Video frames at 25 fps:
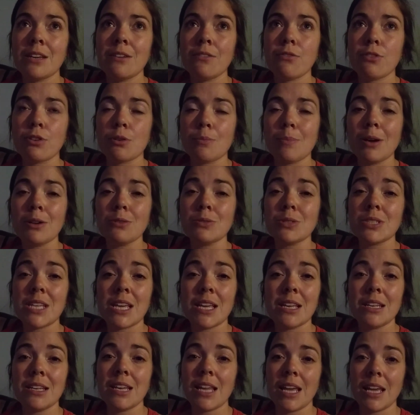for about
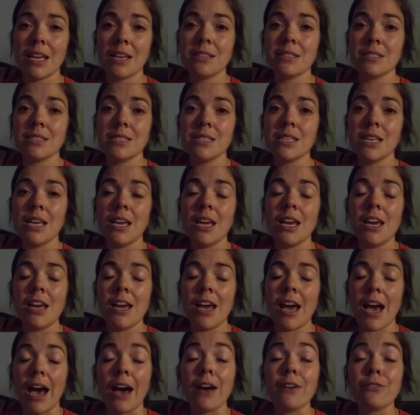10 days
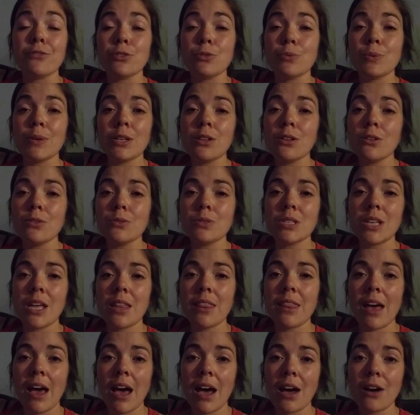after we close
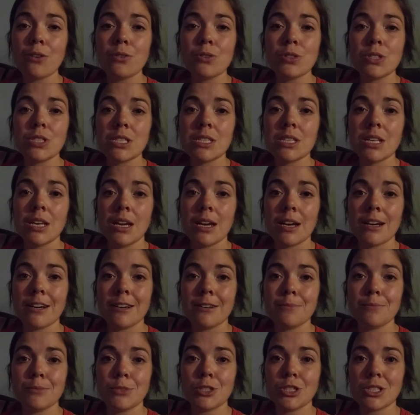on the house,
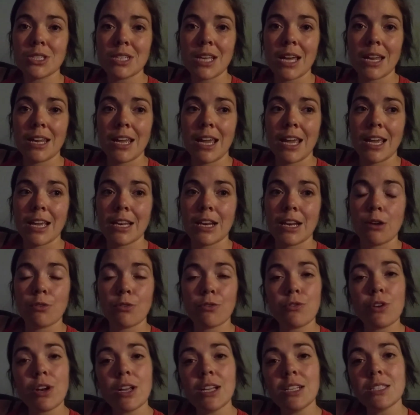just kind of hanging out
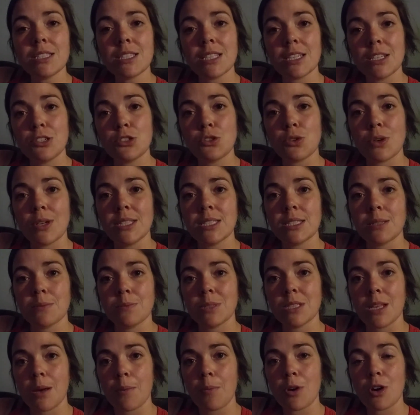with friends and enjoying some
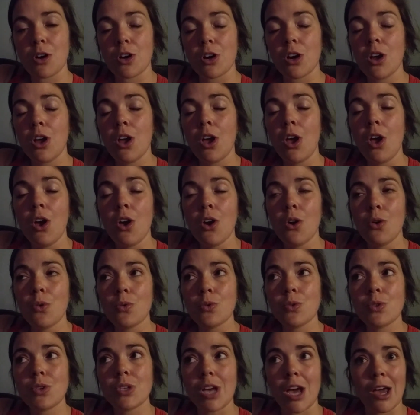summer
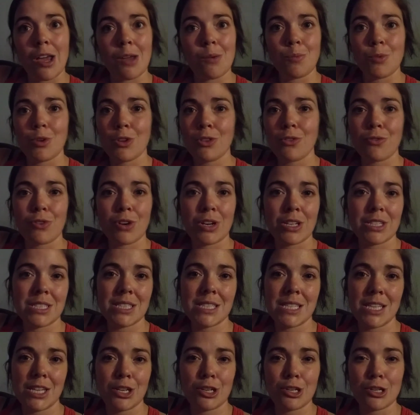time with
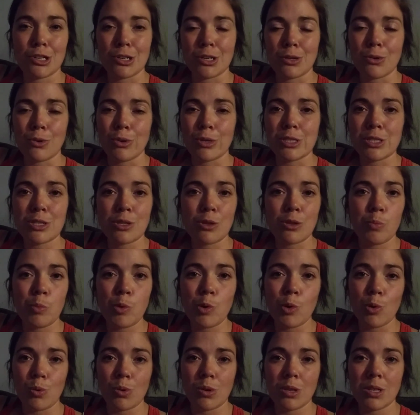friends here and going to the
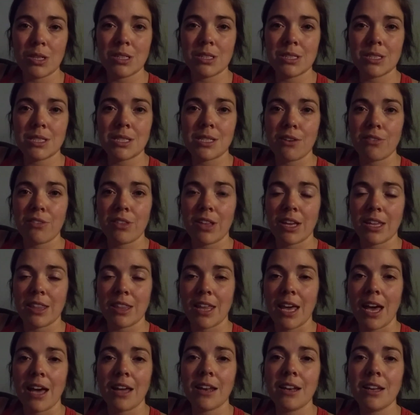pool and stuff like
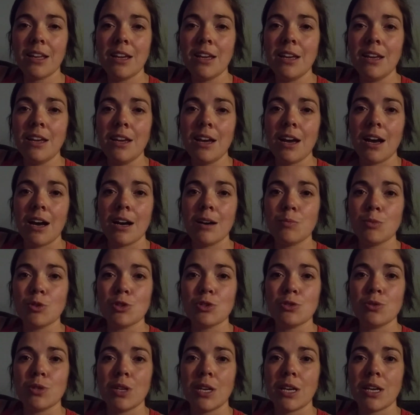that.
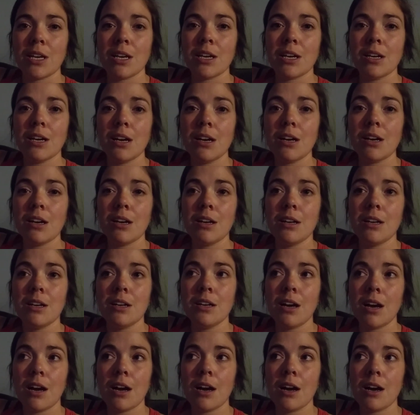We're doing
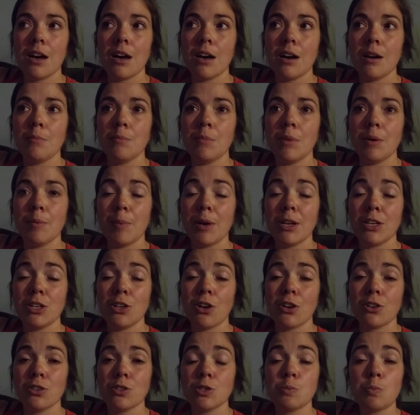my
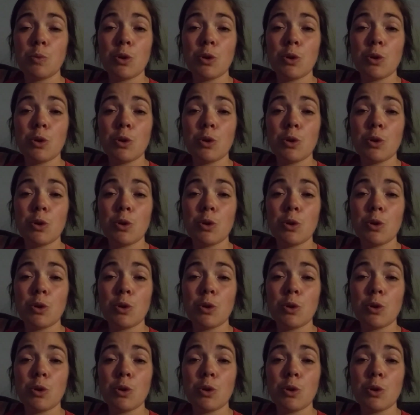daughter's